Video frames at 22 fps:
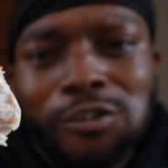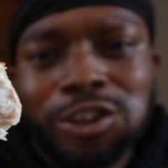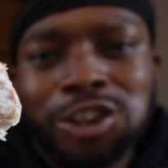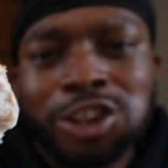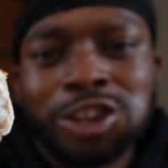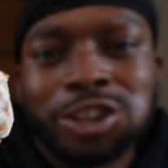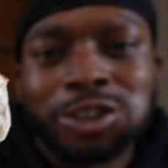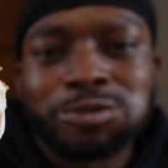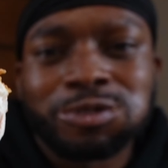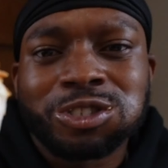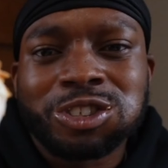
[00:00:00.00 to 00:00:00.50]
You know
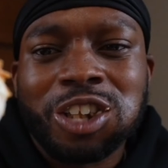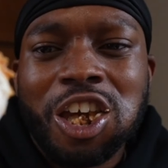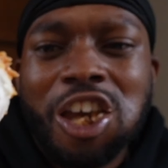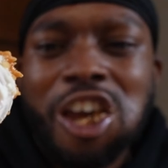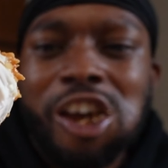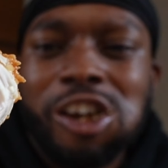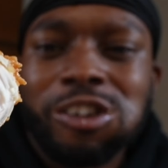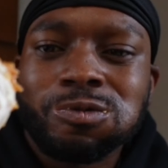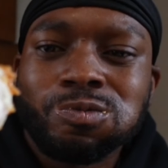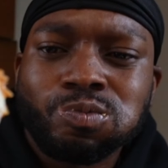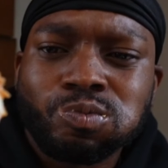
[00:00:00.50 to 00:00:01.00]
what I'm
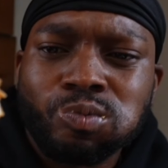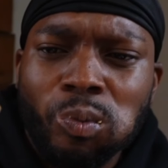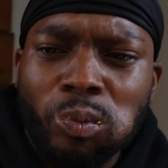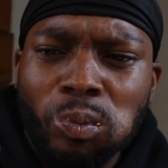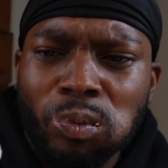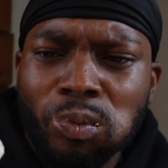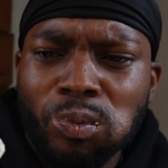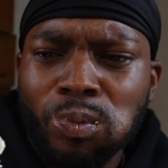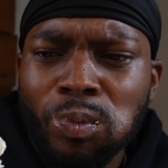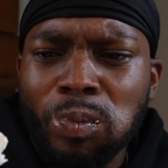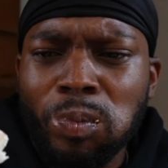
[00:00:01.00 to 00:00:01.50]
saying?
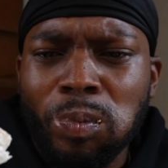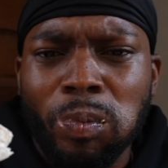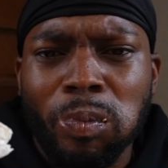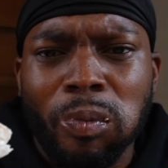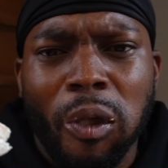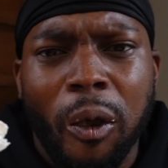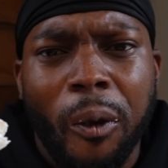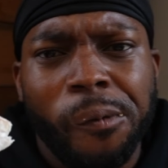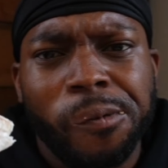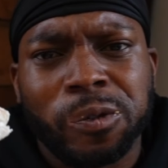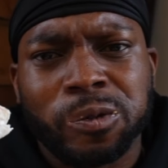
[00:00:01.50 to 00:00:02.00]

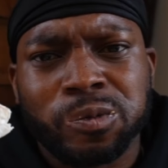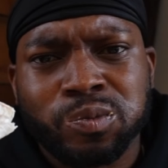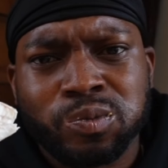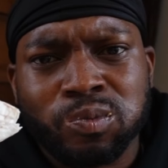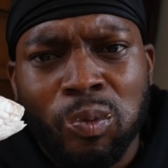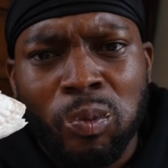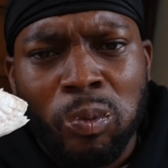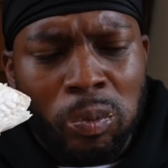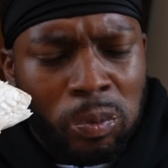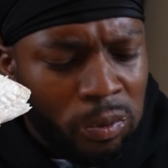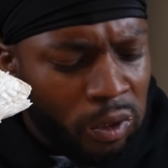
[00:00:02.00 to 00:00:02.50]
Mmm.
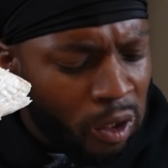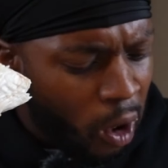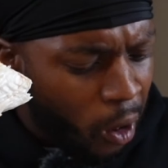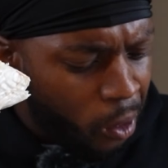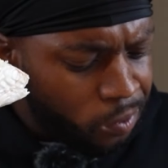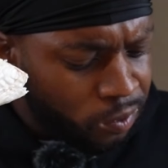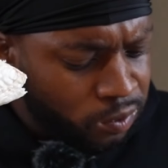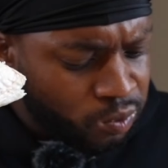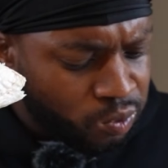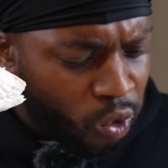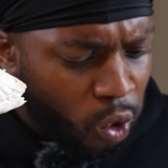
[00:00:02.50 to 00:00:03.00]

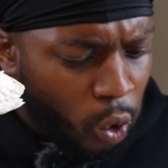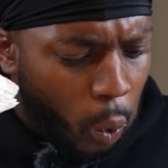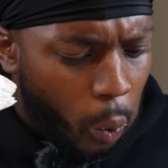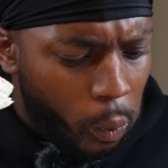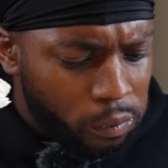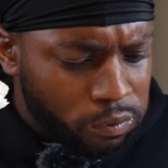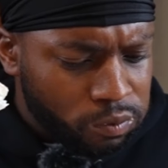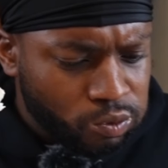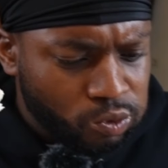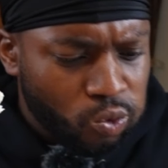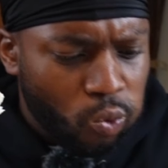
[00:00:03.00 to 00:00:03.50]

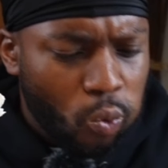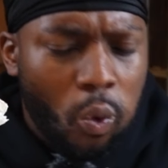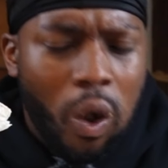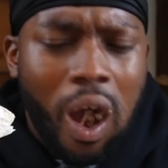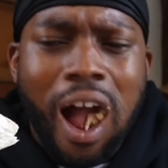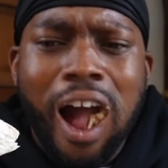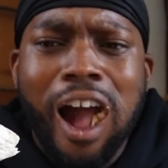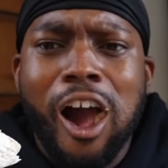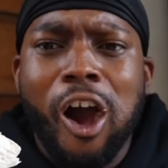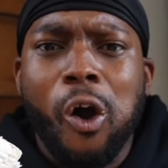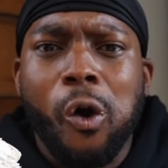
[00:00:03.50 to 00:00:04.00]

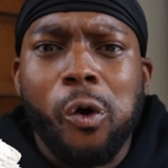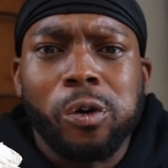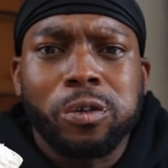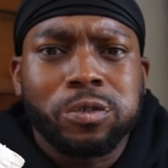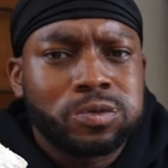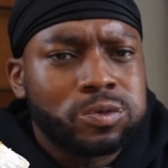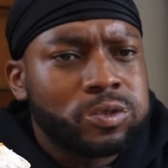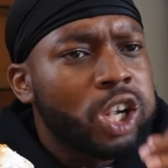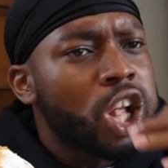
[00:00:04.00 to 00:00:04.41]
Wow.